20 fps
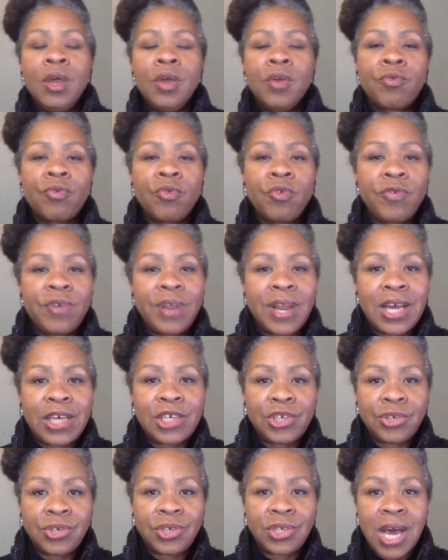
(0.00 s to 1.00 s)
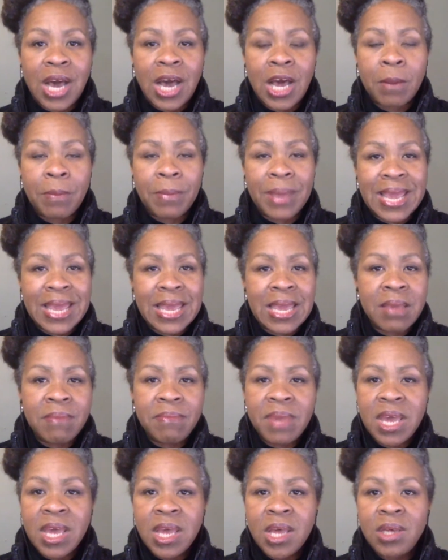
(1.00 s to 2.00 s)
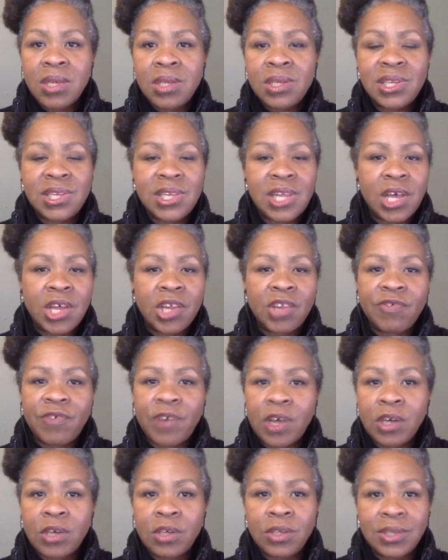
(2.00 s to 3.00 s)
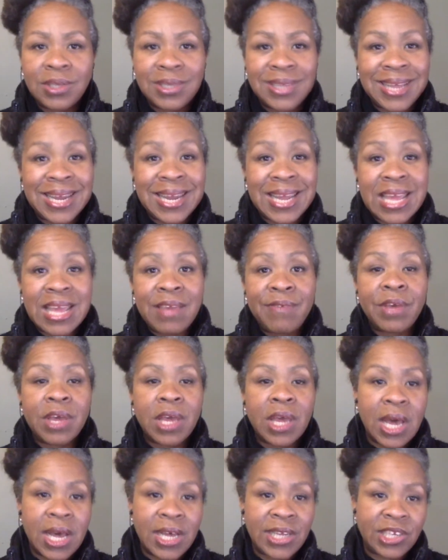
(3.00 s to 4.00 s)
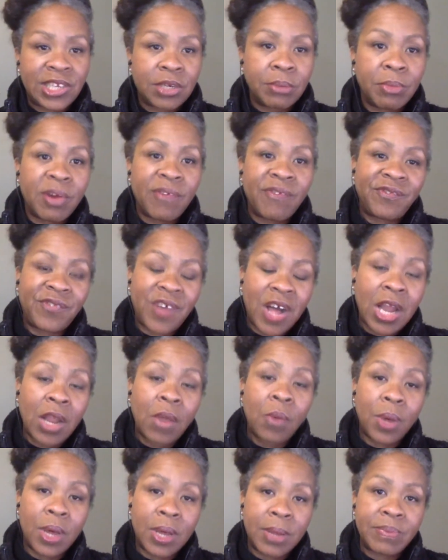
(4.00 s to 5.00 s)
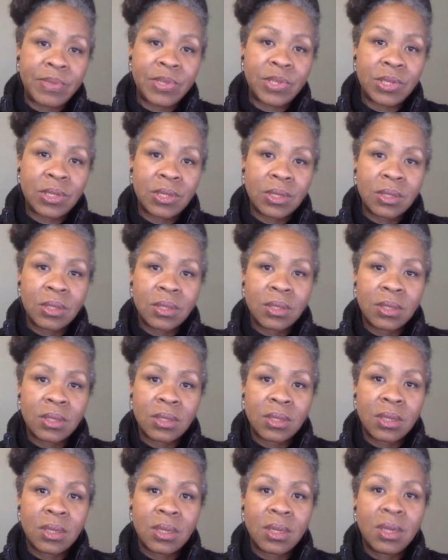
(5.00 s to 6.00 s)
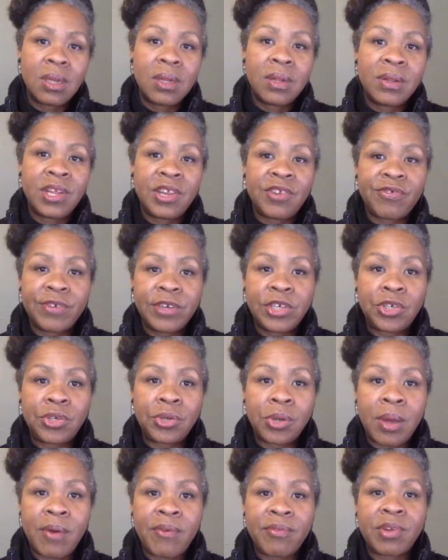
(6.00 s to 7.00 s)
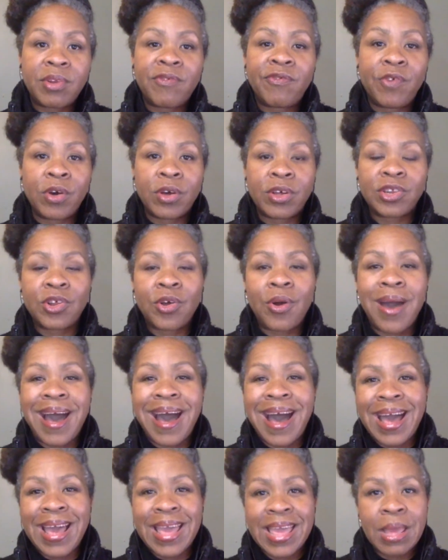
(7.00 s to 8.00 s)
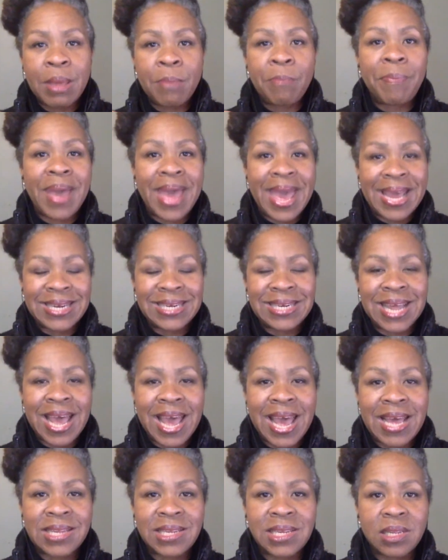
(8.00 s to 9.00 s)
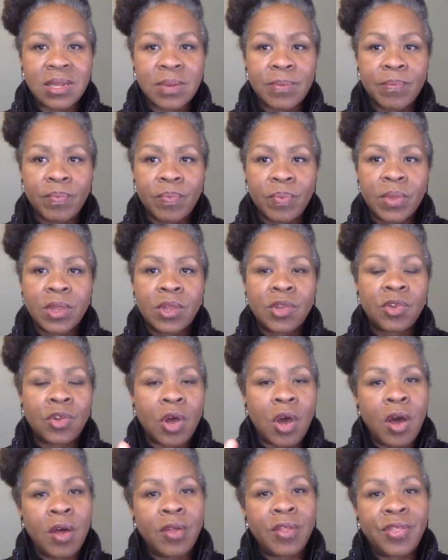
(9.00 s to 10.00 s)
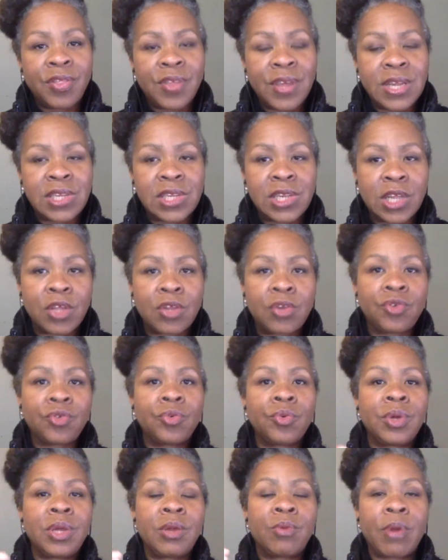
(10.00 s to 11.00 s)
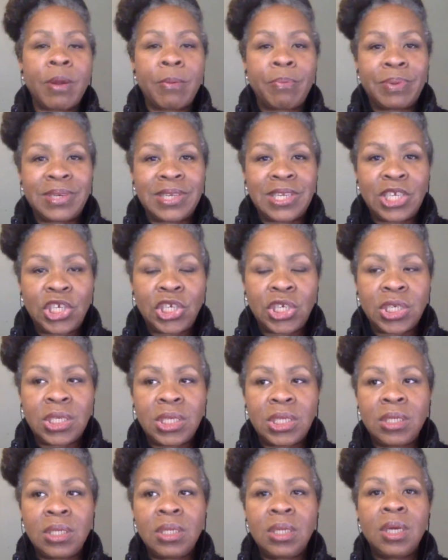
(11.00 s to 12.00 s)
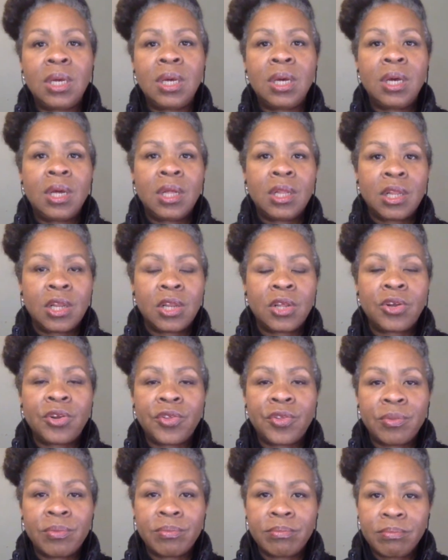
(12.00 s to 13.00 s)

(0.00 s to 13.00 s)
Groove allows you to automate emails, sales funnels, and even customer follow ups. This frees you up to focus on high impact tasks. So all the things that you do in repetition, the little